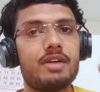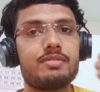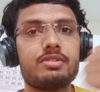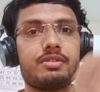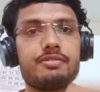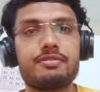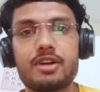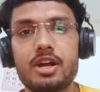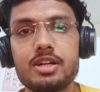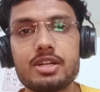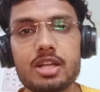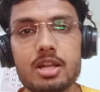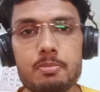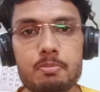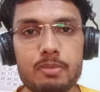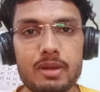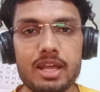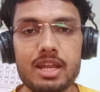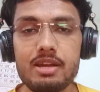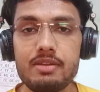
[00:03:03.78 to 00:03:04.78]
the frontal
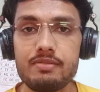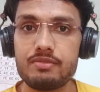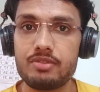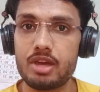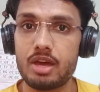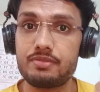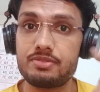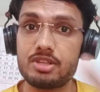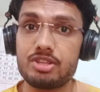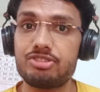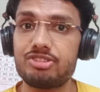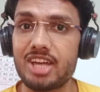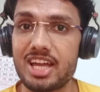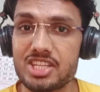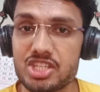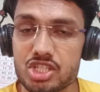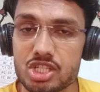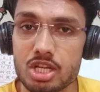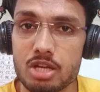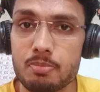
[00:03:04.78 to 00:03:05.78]
plane, we have the
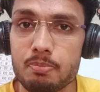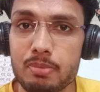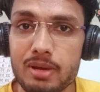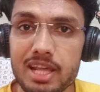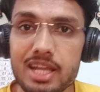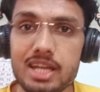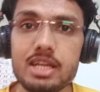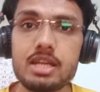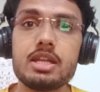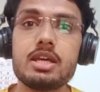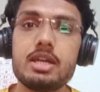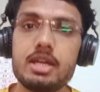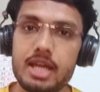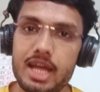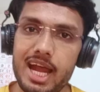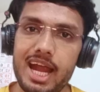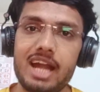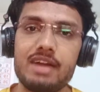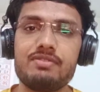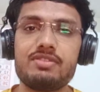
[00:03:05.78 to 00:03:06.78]
sagittal plane,
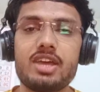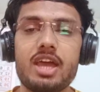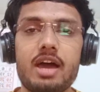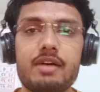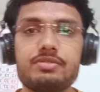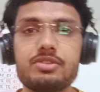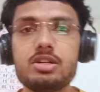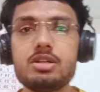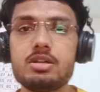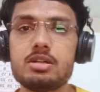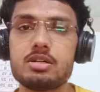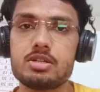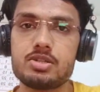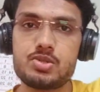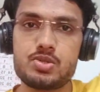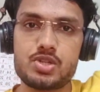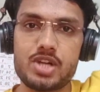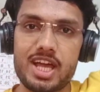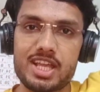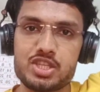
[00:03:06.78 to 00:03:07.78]
and we have the
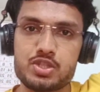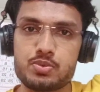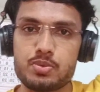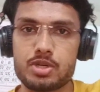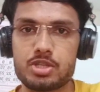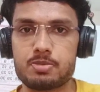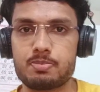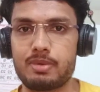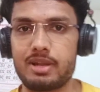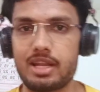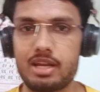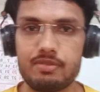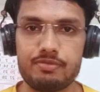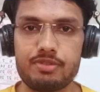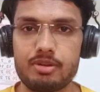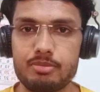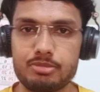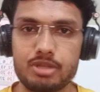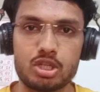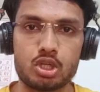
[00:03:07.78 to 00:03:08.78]
transverse plane
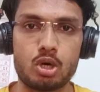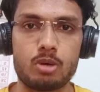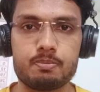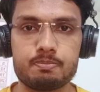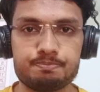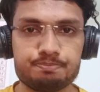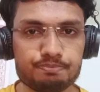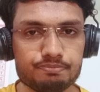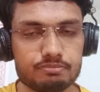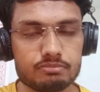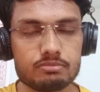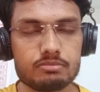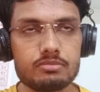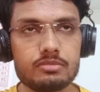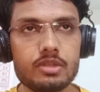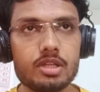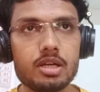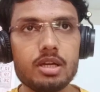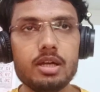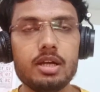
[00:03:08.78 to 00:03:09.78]
from the top.
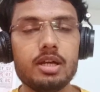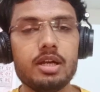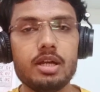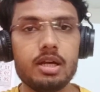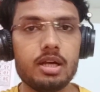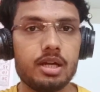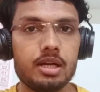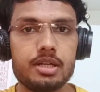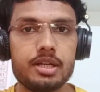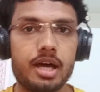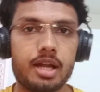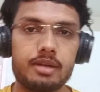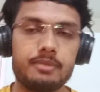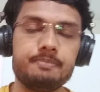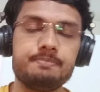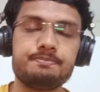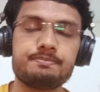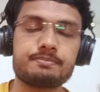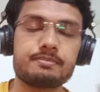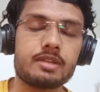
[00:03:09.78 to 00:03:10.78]
Done.
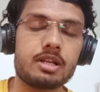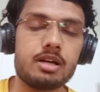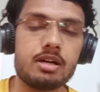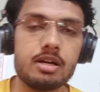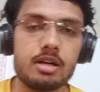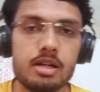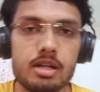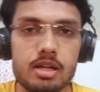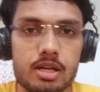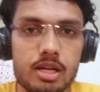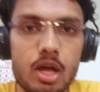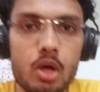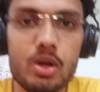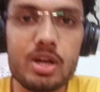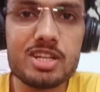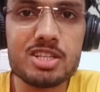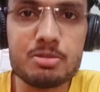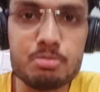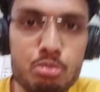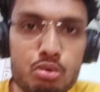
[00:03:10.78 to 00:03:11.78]
Now
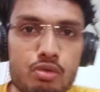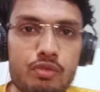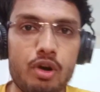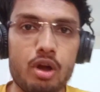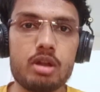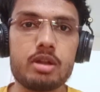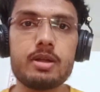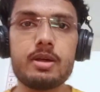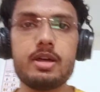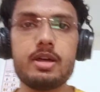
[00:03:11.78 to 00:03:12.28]
let's move on.